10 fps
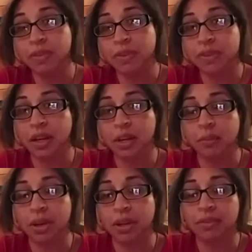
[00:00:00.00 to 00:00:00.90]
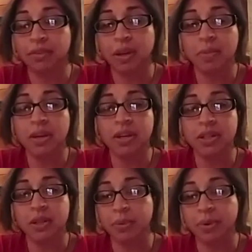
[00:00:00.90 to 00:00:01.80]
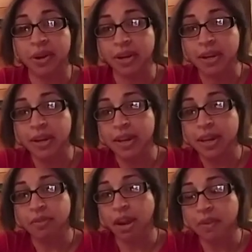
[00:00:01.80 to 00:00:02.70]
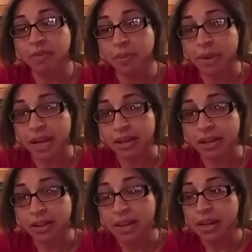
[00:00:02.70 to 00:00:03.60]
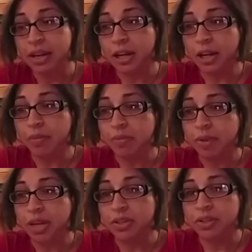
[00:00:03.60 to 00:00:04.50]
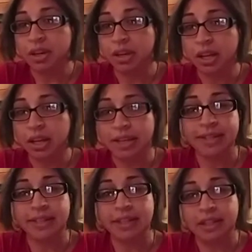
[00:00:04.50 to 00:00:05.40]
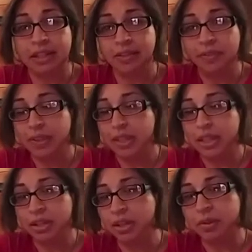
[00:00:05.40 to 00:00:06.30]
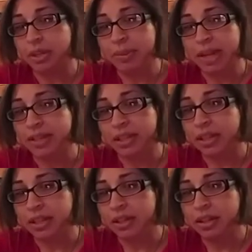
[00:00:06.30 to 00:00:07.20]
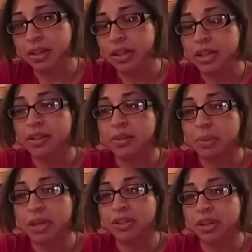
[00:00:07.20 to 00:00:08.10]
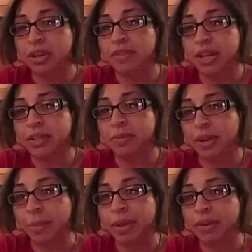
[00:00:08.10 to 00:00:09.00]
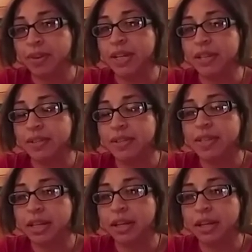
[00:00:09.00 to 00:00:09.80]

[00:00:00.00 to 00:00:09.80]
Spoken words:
setup of community support right off the bat, and you start getting isolated, and you don't want to be isolated. So make sure to invite some family and friends,